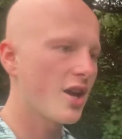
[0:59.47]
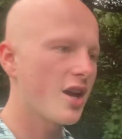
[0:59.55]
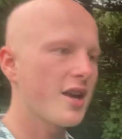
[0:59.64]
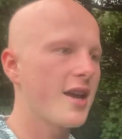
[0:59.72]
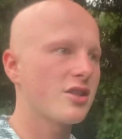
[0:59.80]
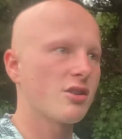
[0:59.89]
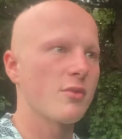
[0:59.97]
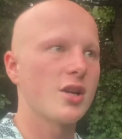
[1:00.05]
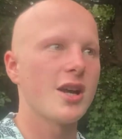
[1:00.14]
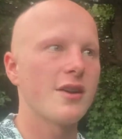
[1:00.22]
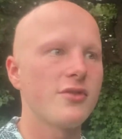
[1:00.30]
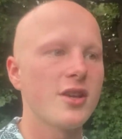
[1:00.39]
I guess I'm gonna
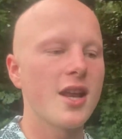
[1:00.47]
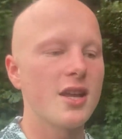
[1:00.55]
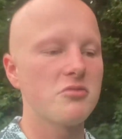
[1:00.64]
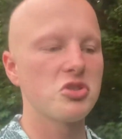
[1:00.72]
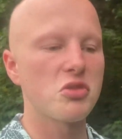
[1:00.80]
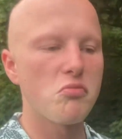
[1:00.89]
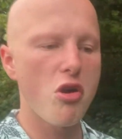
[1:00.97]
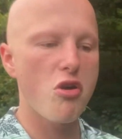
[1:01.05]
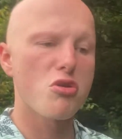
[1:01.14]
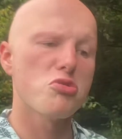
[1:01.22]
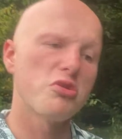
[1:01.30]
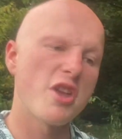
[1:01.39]
have to get it
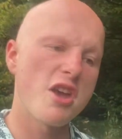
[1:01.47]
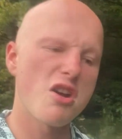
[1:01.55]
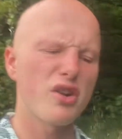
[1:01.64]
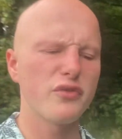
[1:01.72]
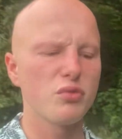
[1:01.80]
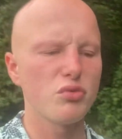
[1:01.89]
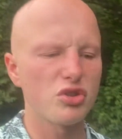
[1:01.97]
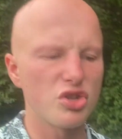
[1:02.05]
tomorrow or the day afterwards,